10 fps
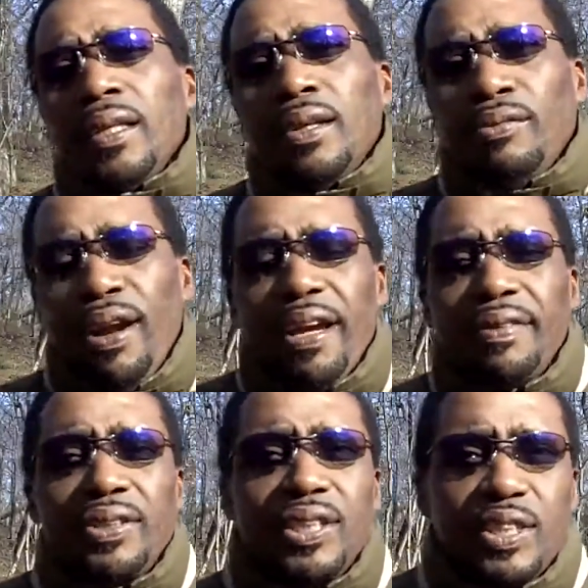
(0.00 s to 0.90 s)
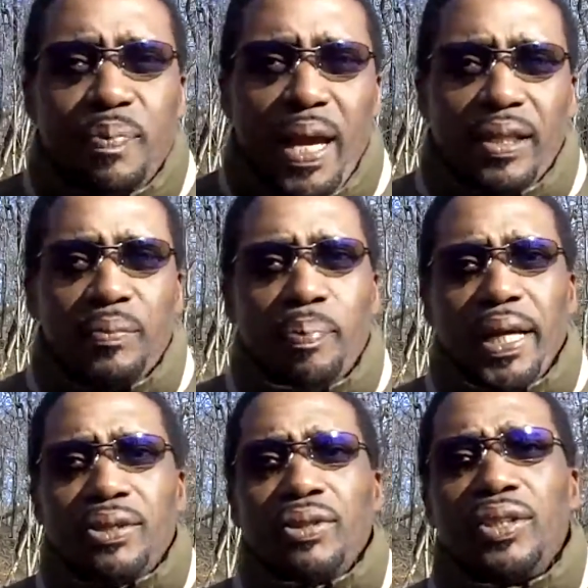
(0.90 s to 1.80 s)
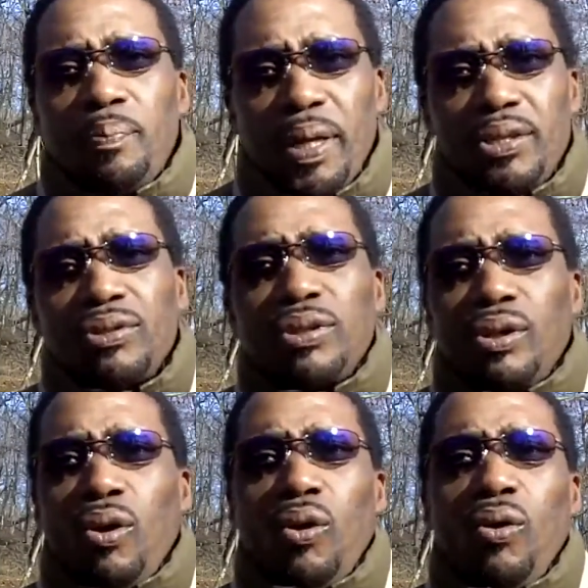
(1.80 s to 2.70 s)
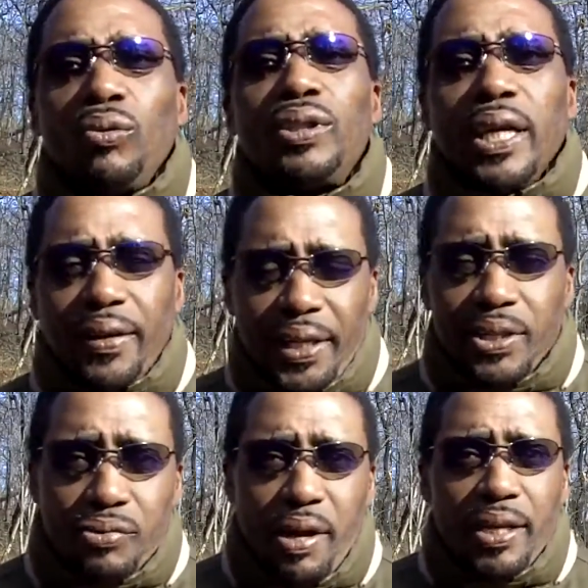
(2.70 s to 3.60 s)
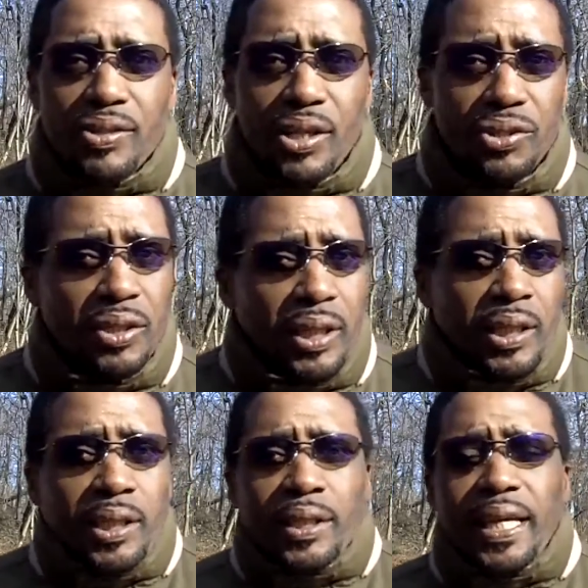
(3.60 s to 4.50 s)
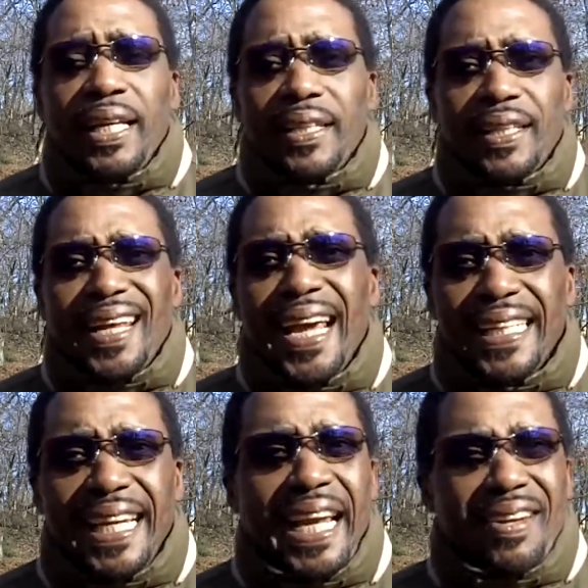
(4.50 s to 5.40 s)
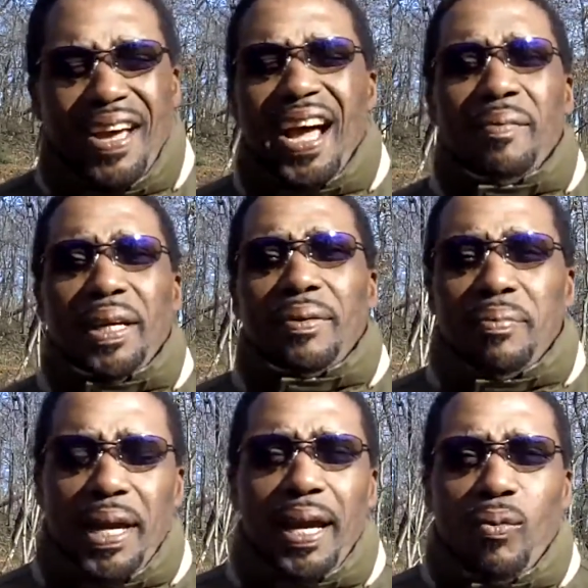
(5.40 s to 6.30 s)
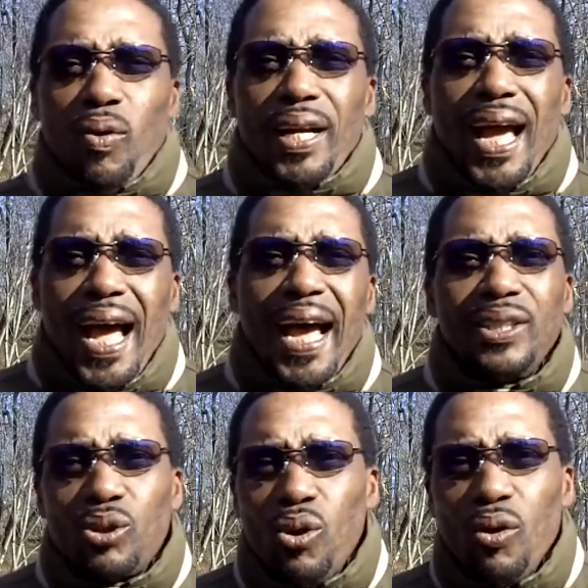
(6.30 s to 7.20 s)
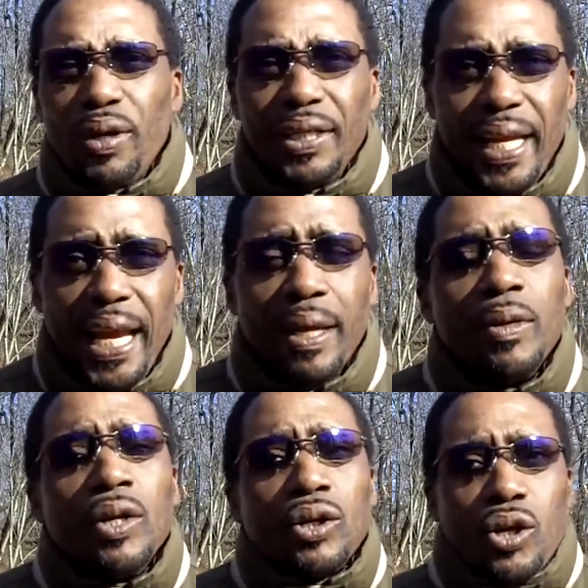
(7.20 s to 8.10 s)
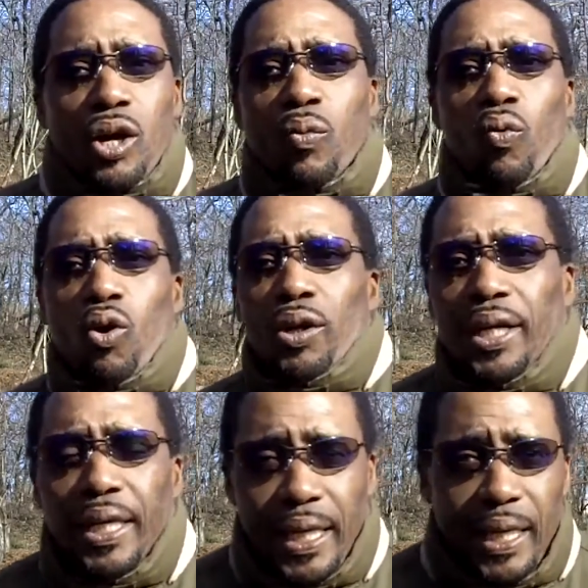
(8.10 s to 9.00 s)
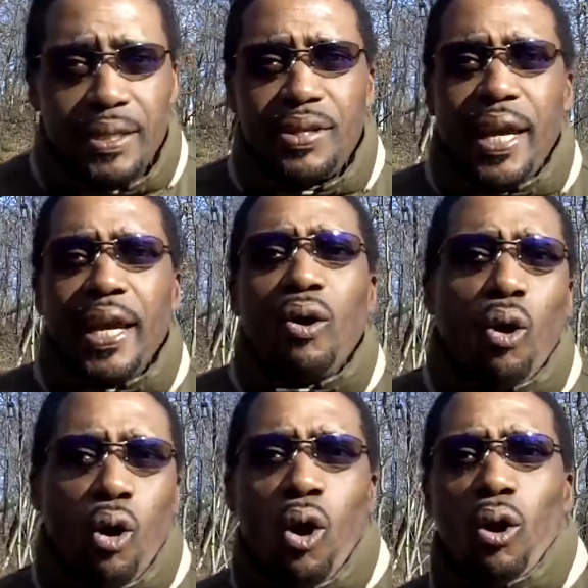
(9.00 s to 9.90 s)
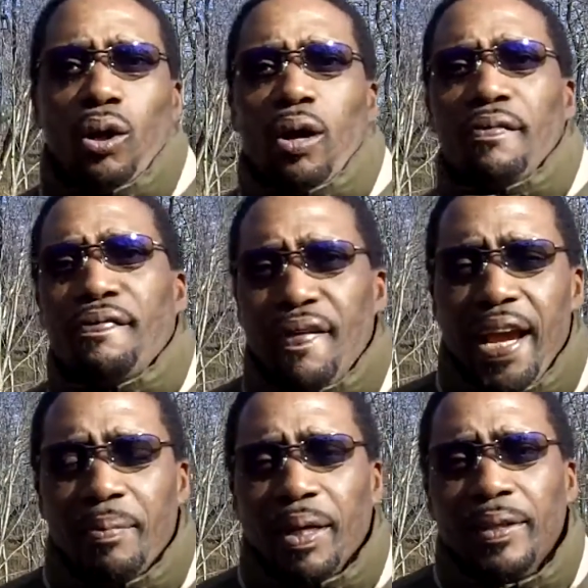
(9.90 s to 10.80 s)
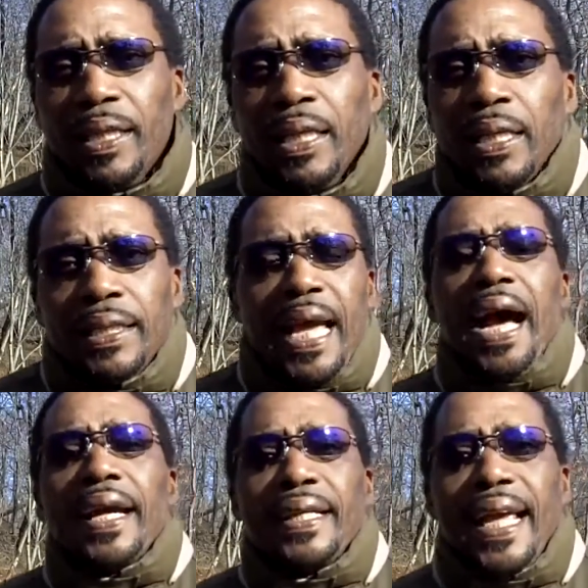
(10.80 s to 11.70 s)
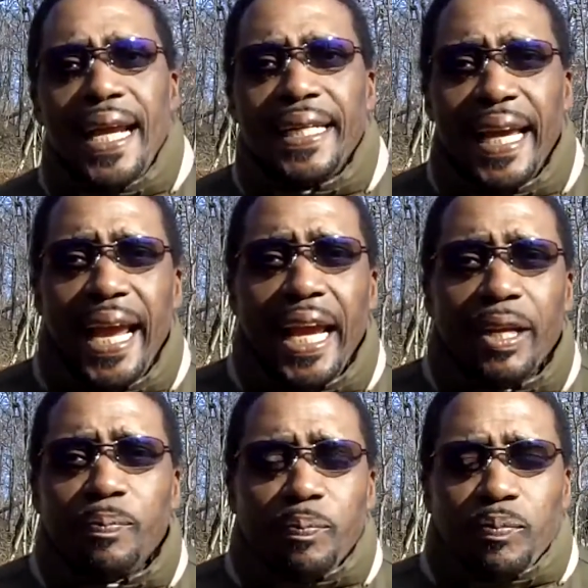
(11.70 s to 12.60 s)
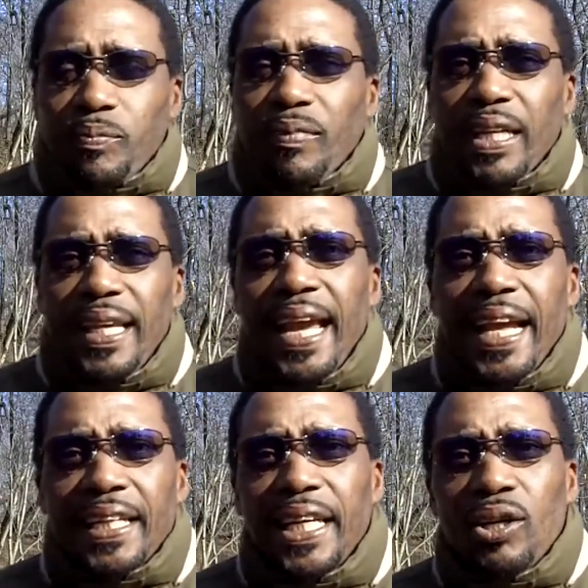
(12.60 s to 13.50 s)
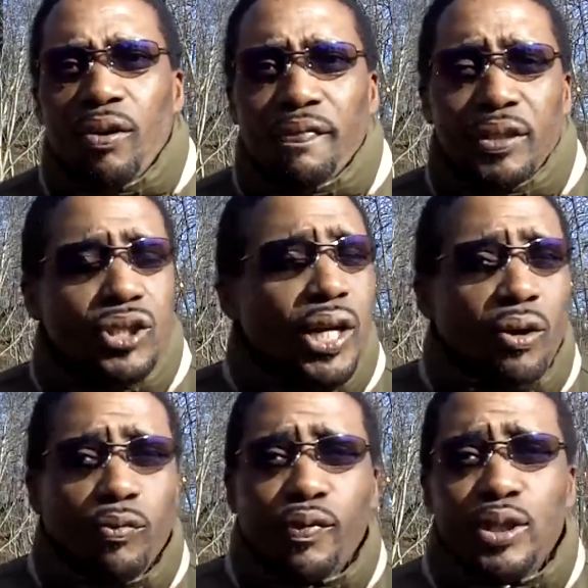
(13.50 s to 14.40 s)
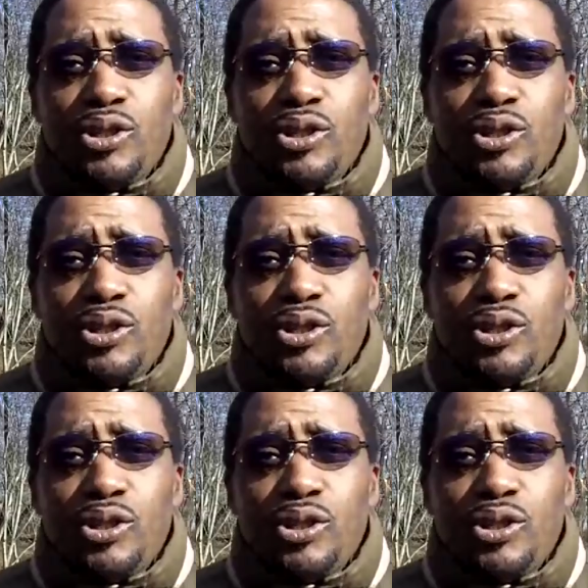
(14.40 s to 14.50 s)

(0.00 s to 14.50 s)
The Ravens dismantled the Patriots. The Patriots look old. They're in transition. Then the night game. Man, what a high-scoring game. Kurt Warner is a Hall of Famer. Now, in that game, they had keyed on Fitzgerald.